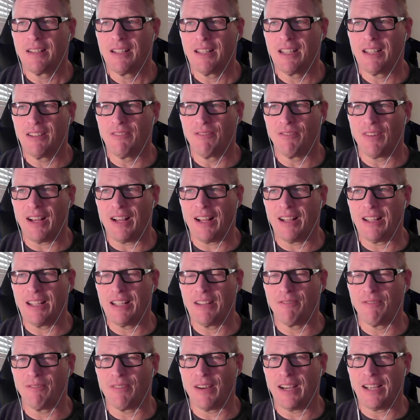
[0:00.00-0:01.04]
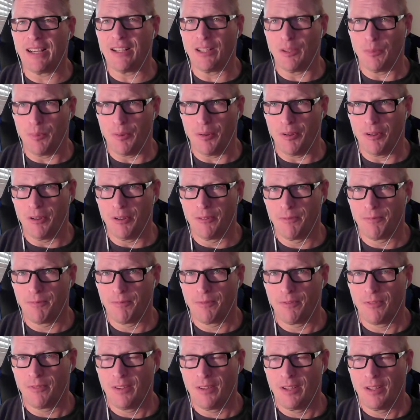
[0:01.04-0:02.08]
invi inviolable.
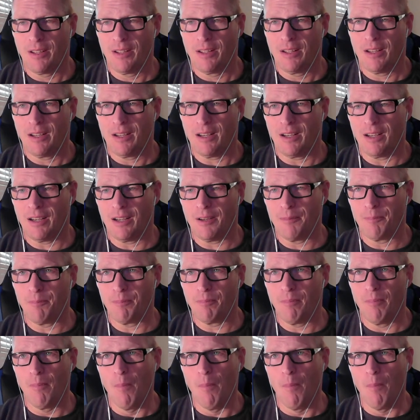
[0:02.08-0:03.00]
Um,